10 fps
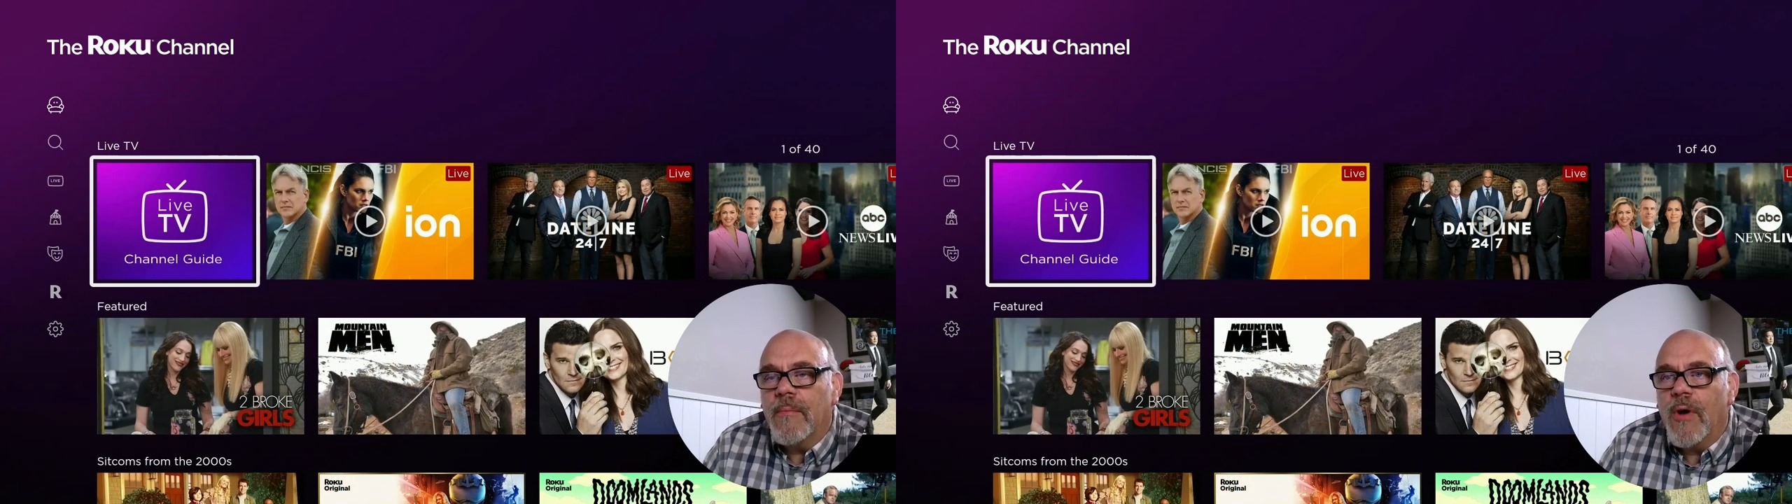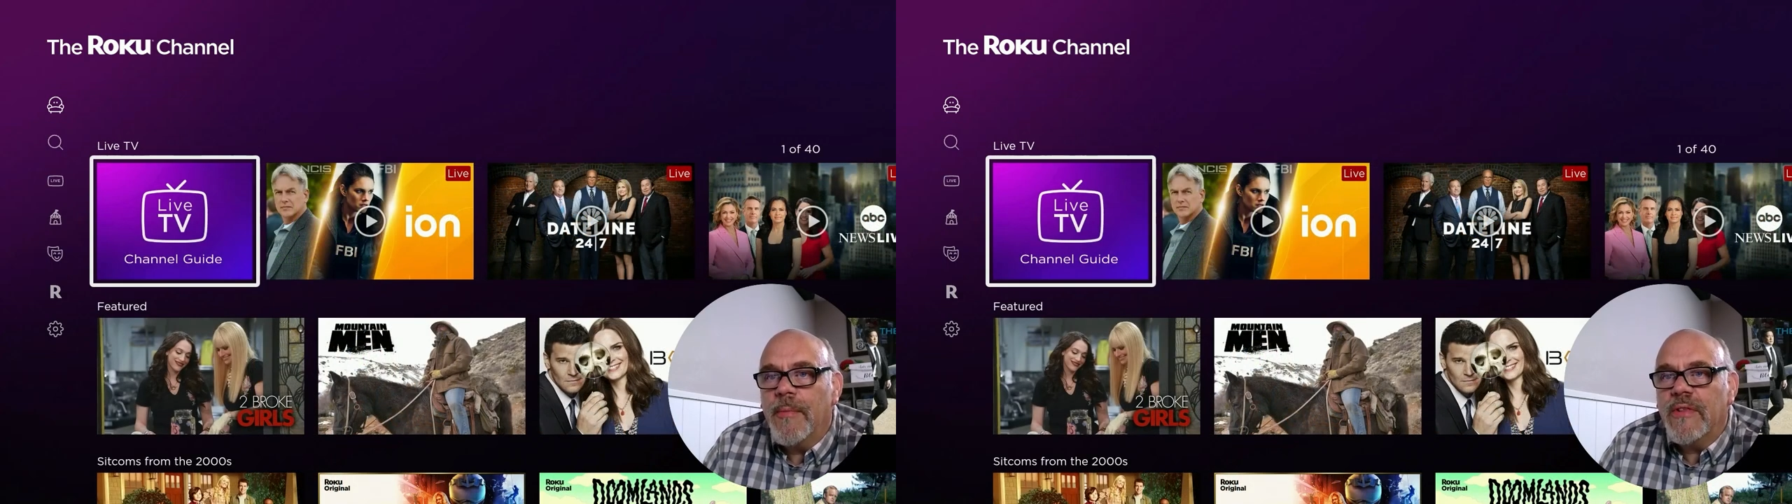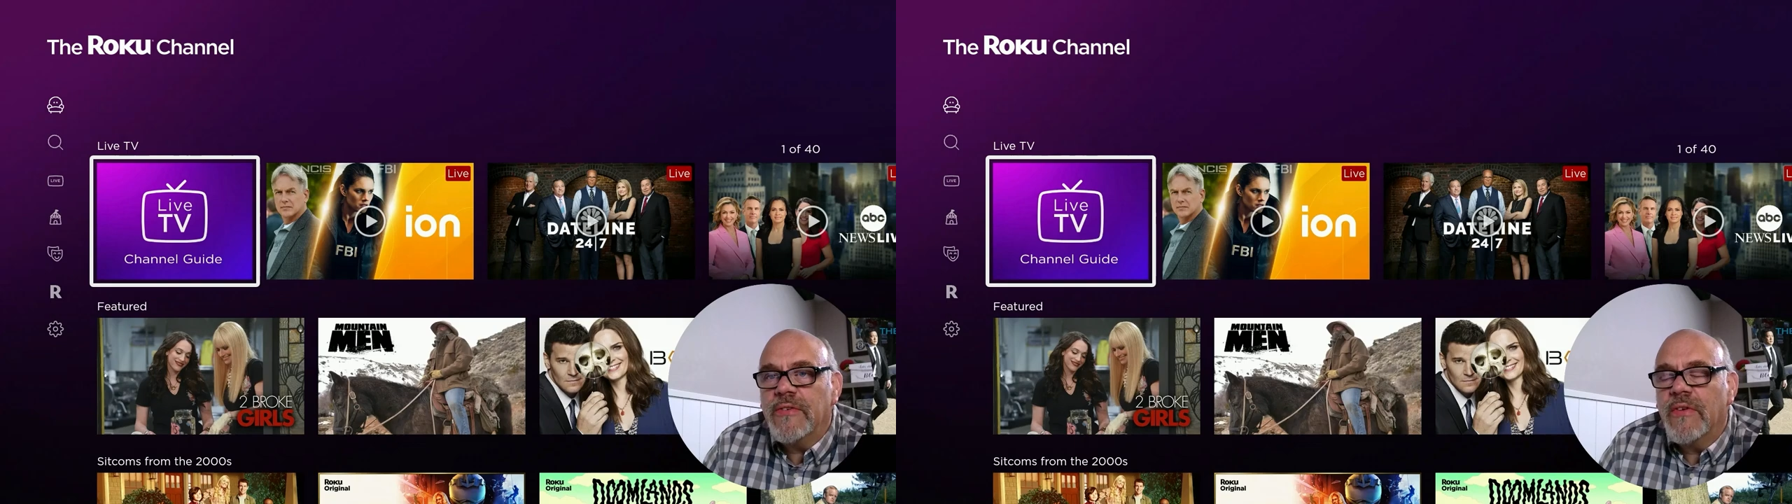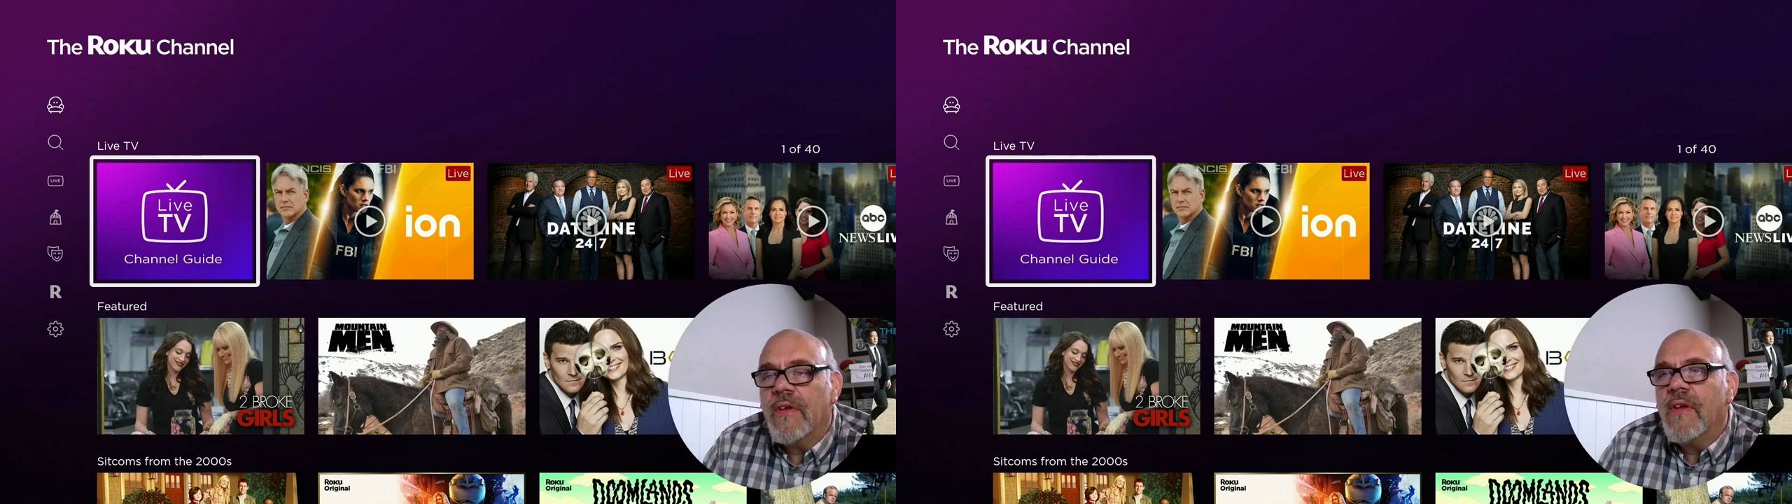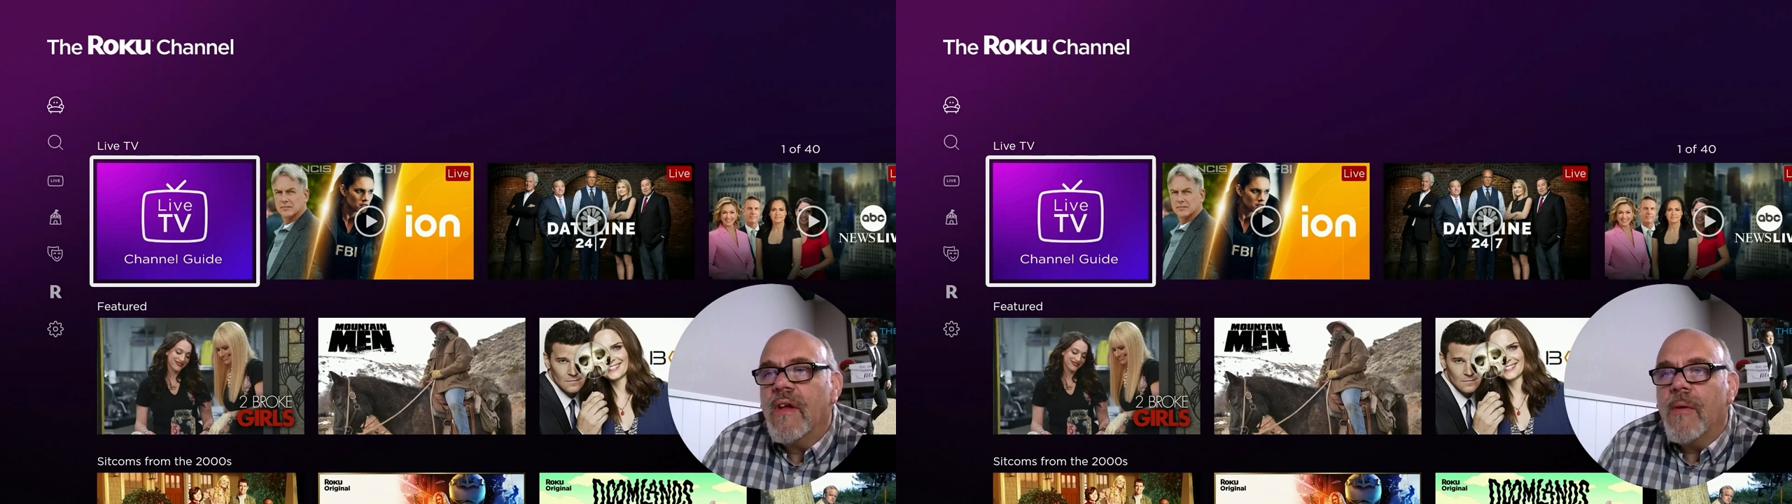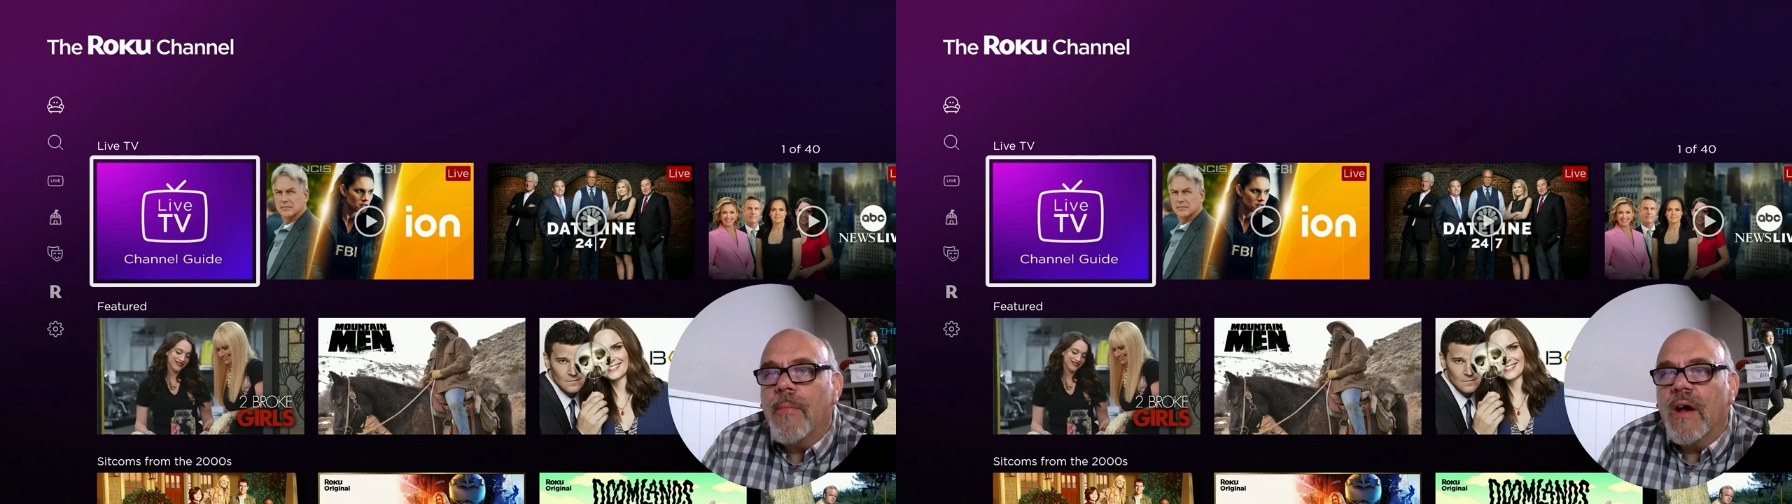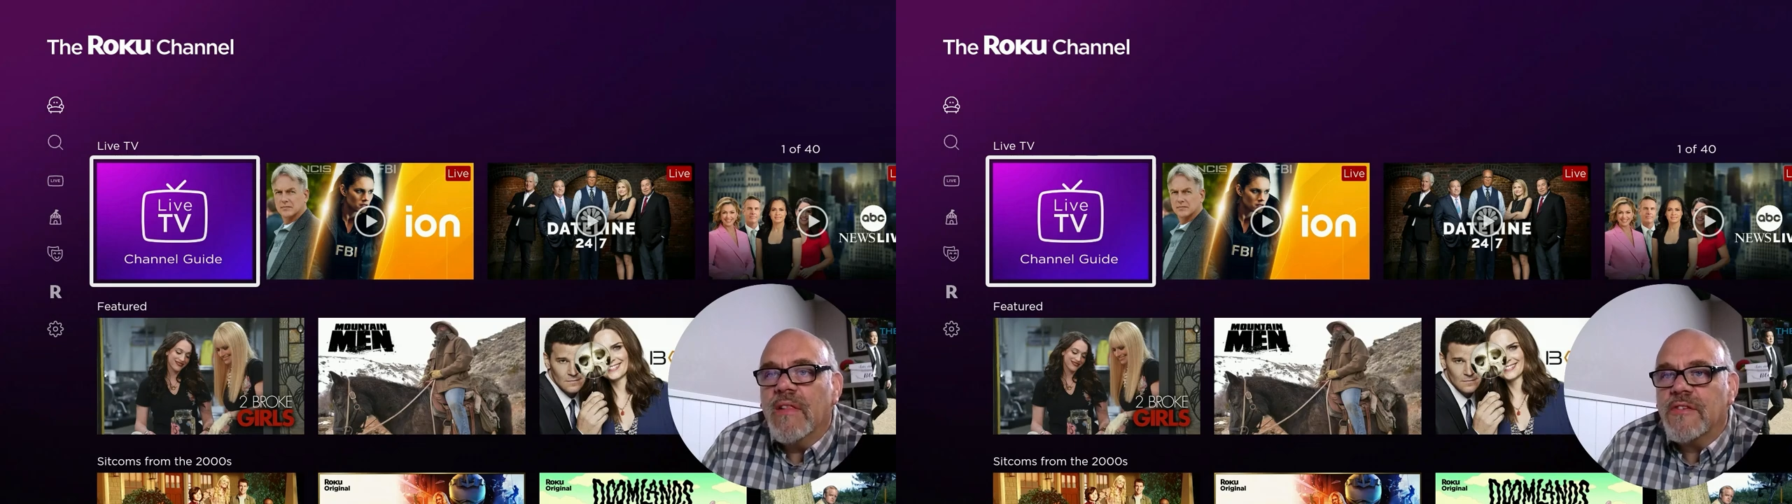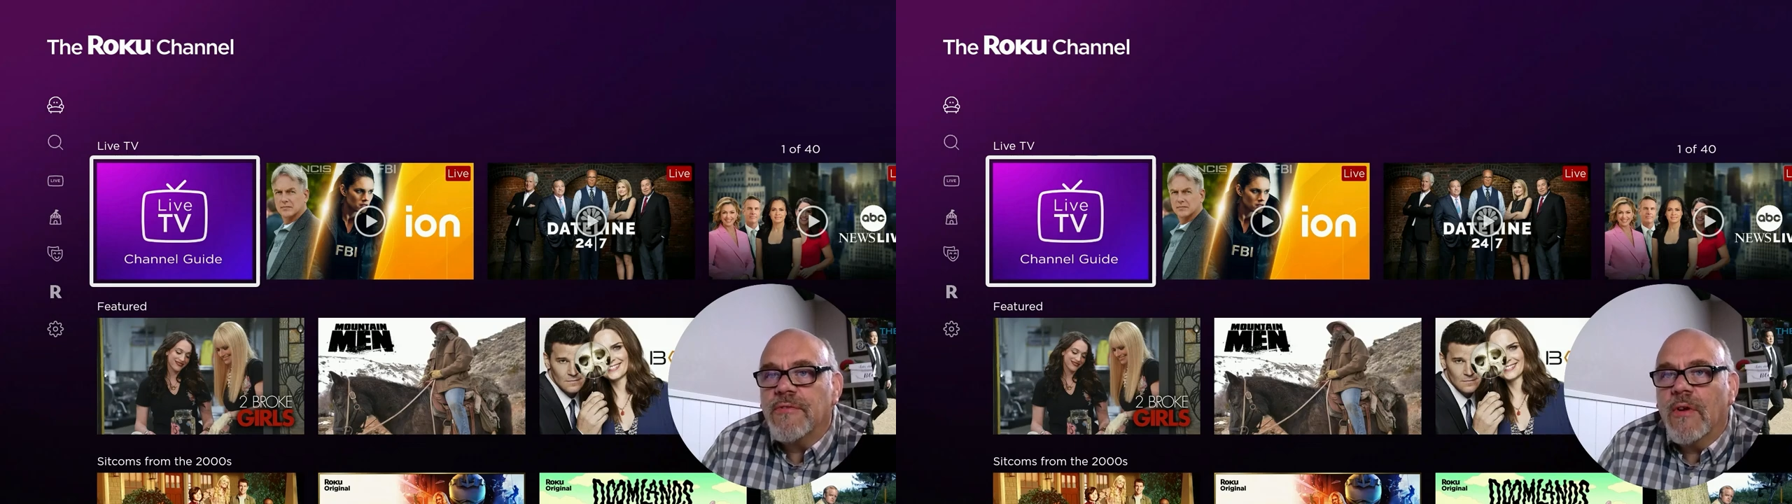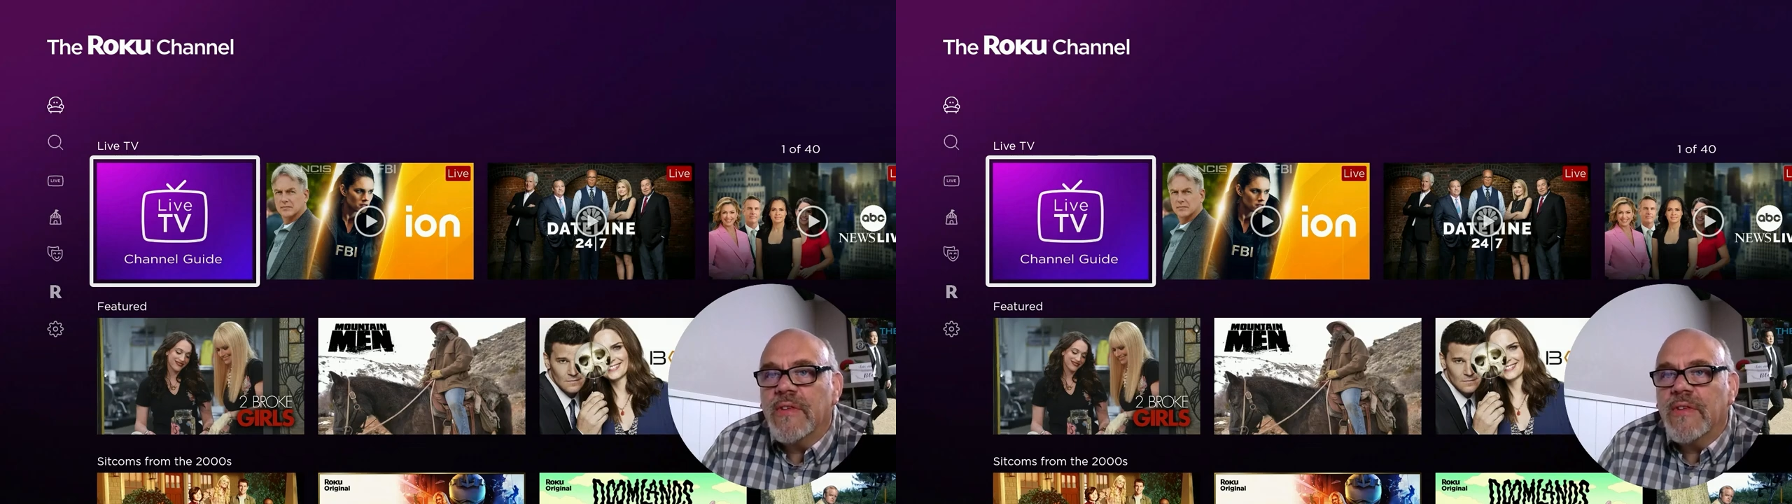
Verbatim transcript: of moments, but let's scroll